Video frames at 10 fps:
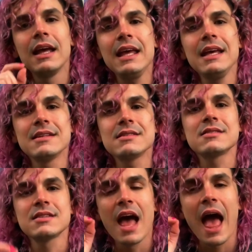
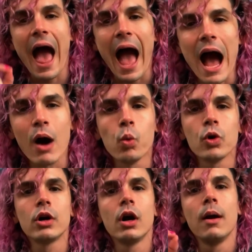is
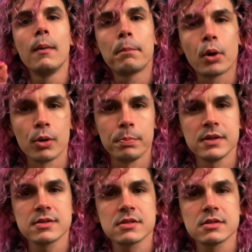our
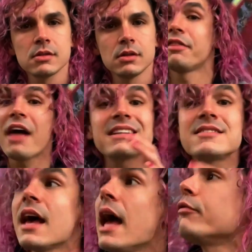purpose.
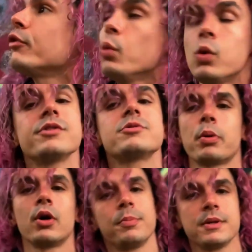That's everyone's
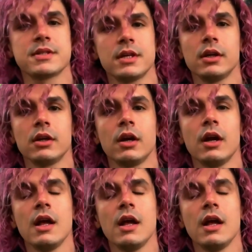purpose here.